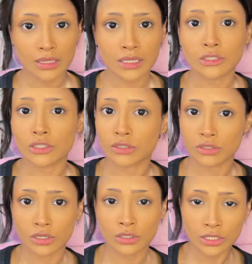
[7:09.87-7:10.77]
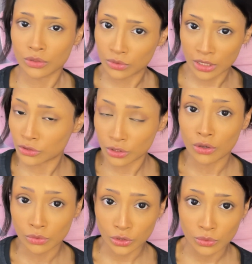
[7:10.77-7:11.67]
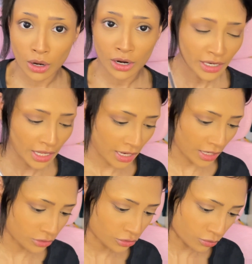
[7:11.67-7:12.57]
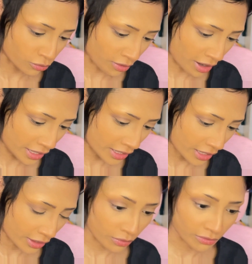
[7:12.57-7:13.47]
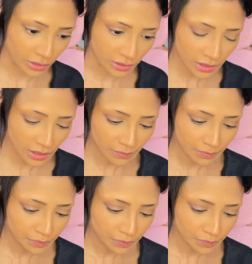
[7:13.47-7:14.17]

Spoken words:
than to go too hard and try and like reverse it.